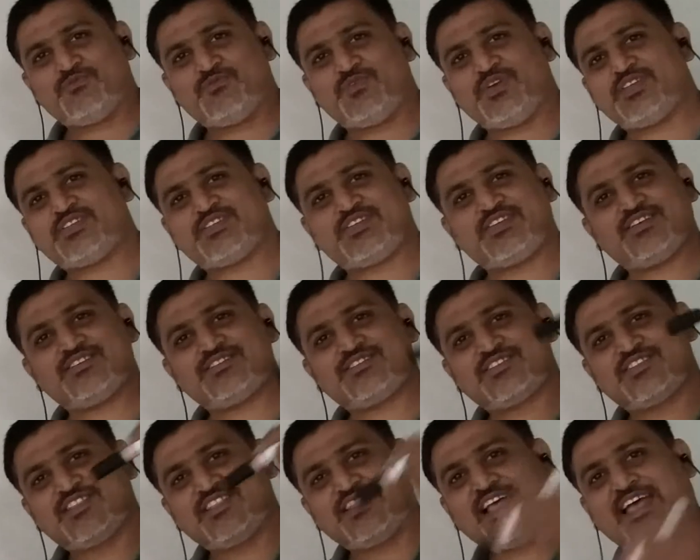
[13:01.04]
which
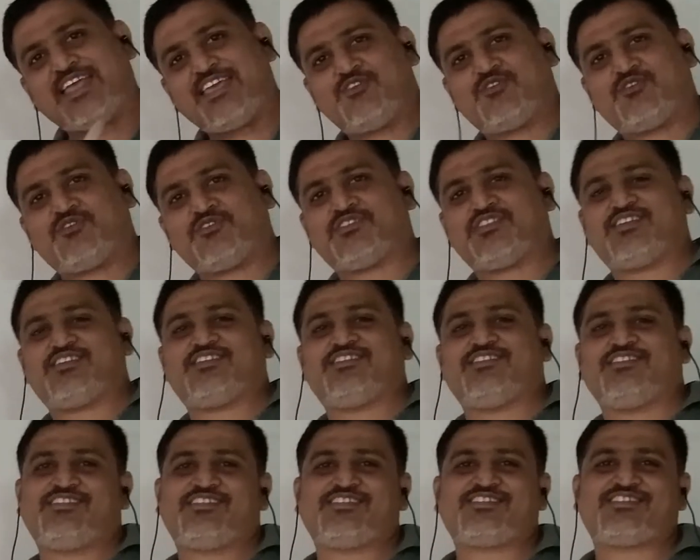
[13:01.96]
is lying on the
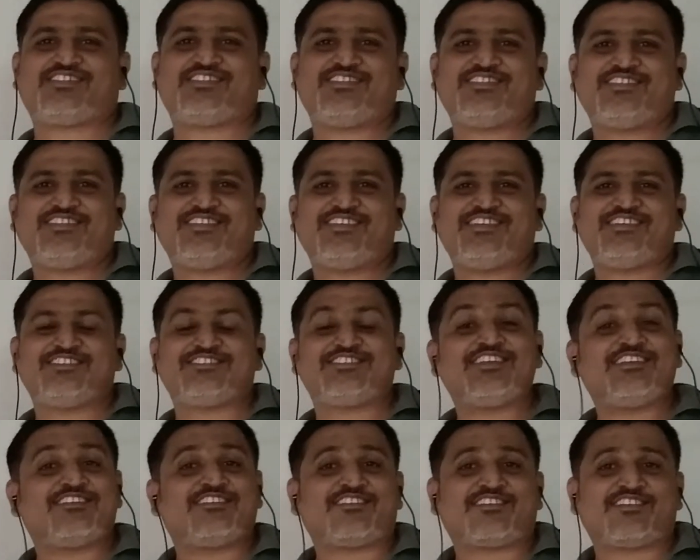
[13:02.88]
earth is
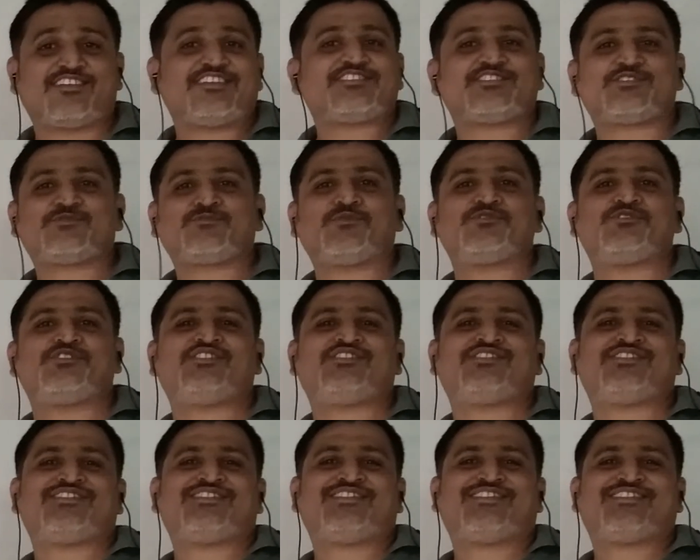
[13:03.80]
in rest
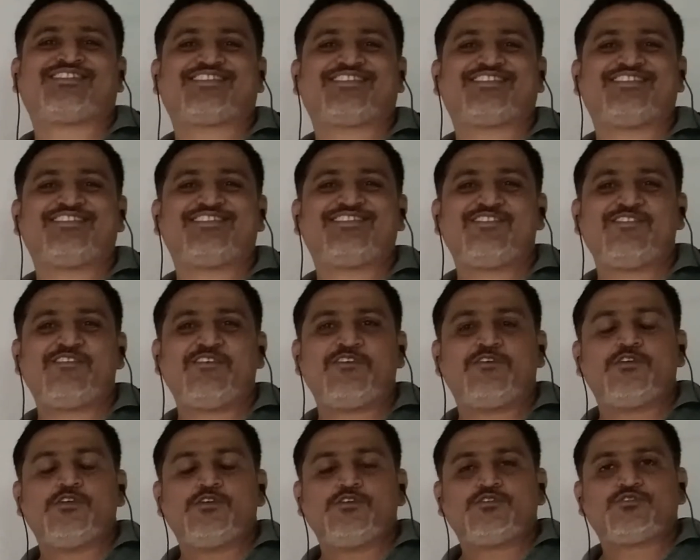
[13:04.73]
position?
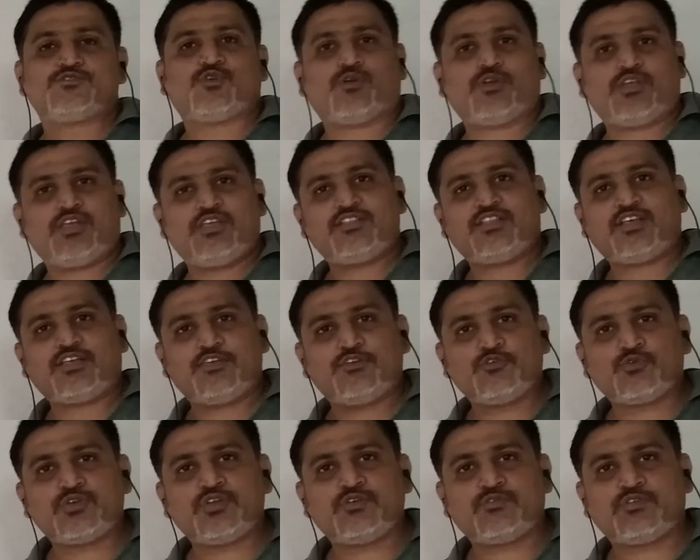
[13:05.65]
So in the
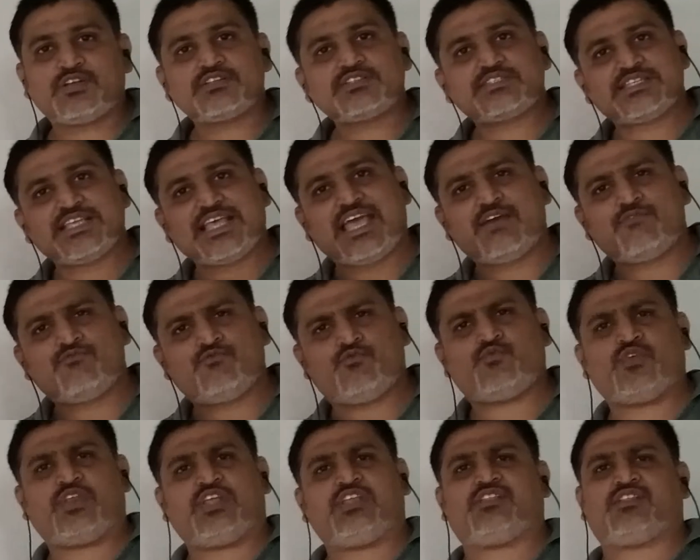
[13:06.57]
universe,
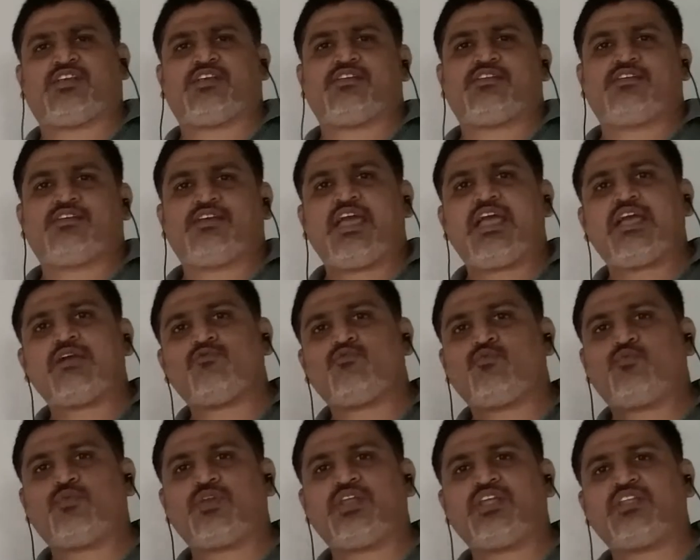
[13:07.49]
everything
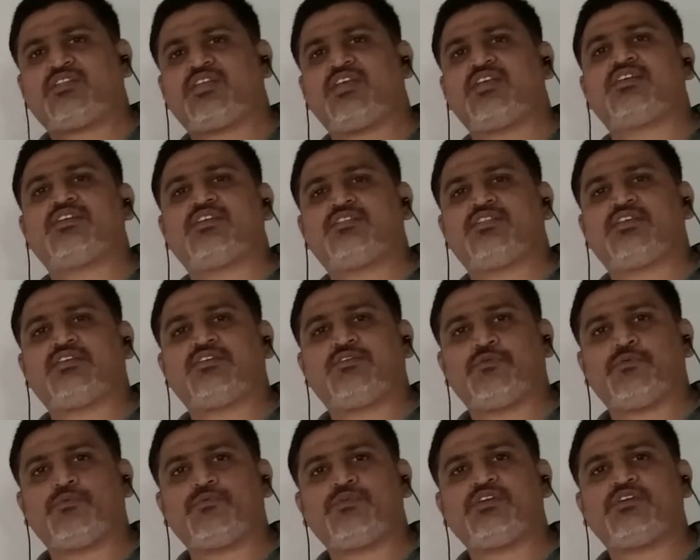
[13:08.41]
in the
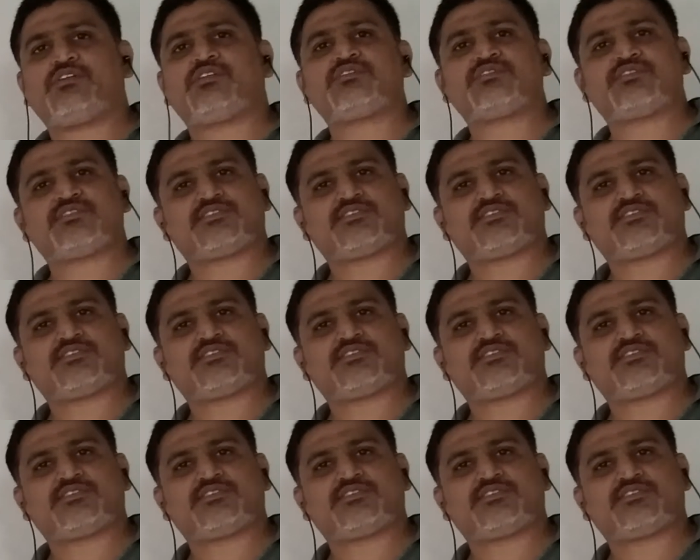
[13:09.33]
universe